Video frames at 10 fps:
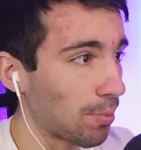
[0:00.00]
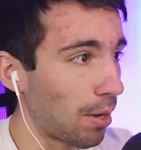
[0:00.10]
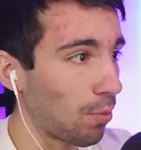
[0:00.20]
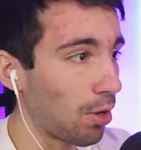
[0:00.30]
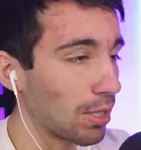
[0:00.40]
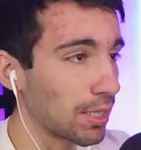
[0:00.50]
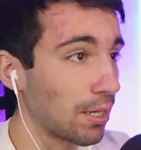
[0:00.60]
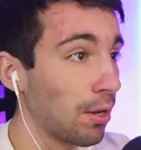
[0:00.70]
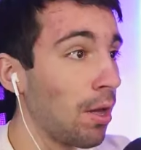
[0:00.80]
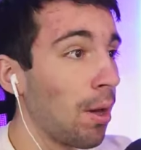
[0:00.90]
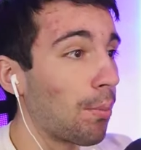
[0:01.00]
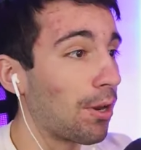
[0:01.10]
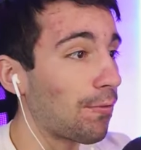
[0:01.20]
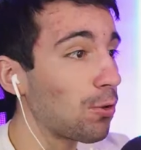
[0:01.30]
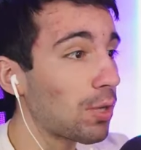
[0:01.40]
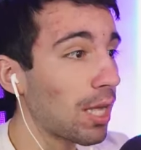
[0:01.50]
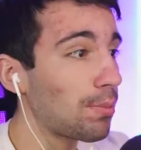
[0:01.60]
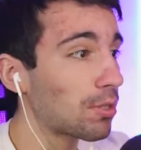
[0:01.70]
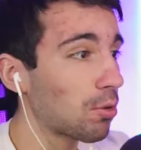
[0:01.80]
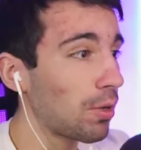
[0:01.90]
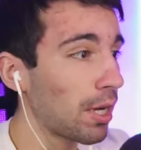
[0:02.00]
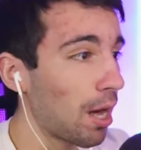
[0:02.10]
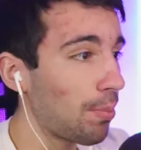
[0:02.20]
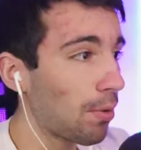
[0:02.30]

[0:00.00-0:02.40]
my walls here. But if you keep screwing up,